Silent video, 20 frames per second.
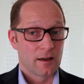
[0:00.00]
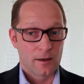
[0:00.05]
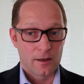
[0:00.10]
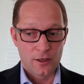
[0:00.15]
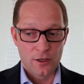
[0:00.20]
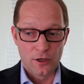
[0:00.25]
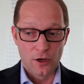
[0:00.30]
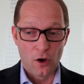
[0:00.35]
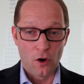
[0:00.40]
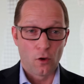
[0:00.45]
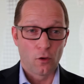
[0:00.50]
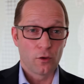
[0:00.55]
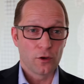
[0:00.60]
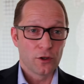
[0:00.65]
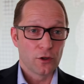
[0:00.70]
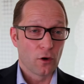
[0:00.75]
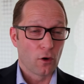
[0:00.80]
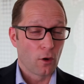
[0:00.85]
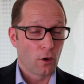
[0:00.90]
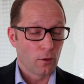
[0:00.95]

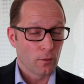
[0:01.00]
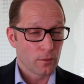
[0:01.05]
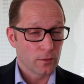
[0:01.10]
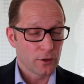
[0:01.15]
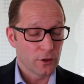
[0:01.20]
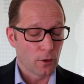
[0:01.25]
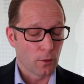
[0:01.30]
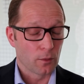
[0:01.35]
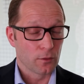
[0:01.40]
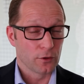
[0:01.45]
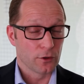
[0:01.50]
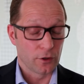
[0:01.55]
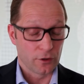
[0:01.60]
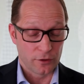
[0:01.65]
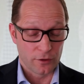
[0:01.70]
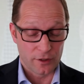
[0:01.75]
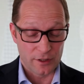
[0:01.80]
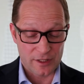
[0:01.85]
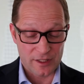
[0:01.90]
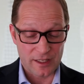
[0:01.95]

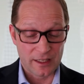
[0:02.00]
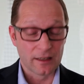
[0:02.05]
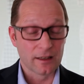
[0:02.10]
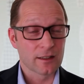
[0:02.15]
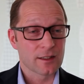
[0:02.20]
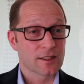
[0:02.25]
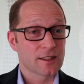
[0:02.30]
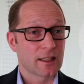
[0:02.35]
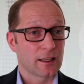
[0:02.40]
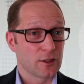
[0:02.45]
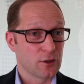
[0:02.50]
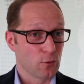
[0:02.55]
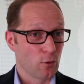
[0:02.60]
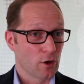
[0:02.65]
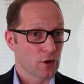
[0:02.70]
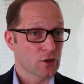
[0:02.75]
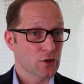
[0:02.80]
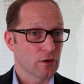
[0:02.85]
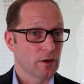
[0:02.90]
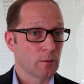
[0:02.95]
the skills that you
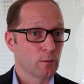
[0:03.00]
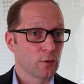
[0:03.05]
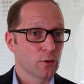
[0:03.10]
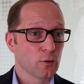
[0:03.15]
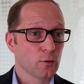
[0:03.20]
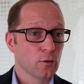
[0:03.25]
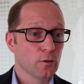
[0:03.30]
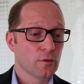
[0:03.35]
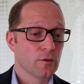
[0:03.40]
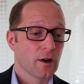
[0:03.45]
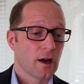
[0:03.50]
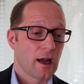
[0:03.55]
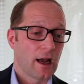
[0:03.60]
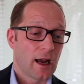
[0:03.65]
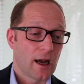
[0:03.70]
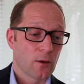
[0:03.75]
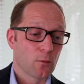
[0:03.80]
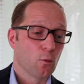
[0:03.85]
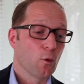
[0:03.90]
want to improve and